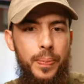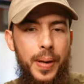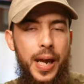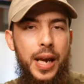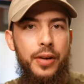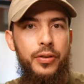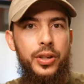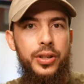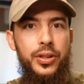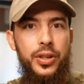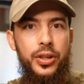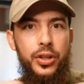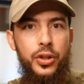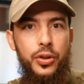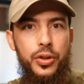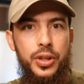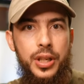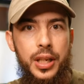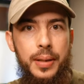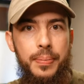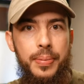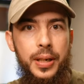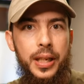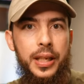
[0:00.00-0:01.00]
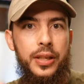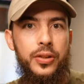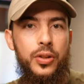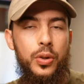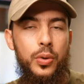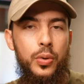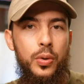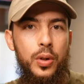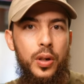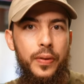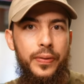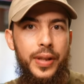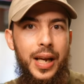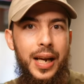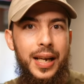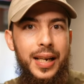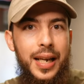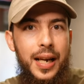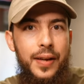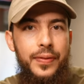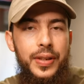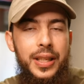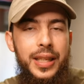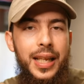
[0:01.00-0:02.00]
with your parents and your siblings and all of
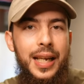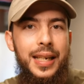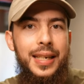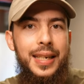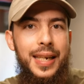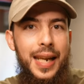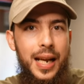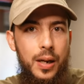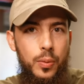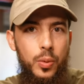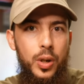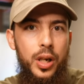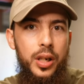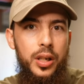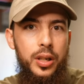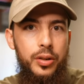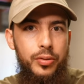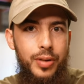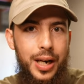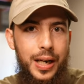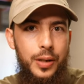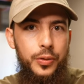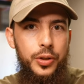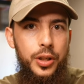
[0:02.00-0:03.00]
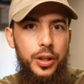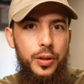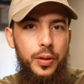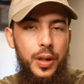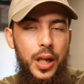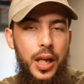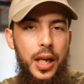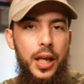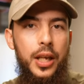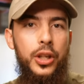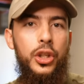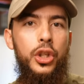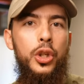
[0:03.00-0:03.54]
that and having that network around you,